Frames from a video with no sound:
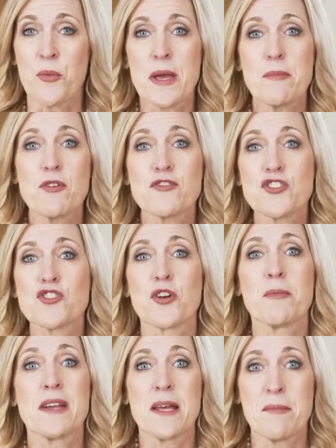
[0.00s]
We moved to
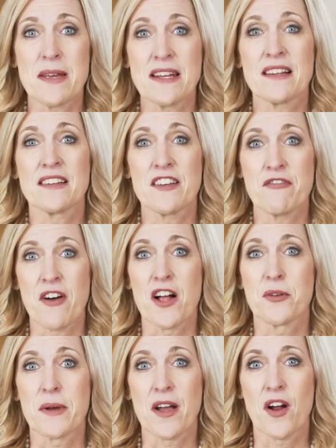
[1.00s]
Germany immediately
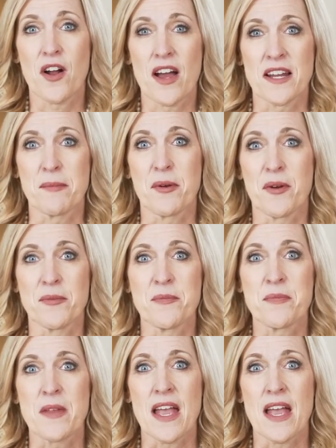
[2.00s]
following our honeymoon,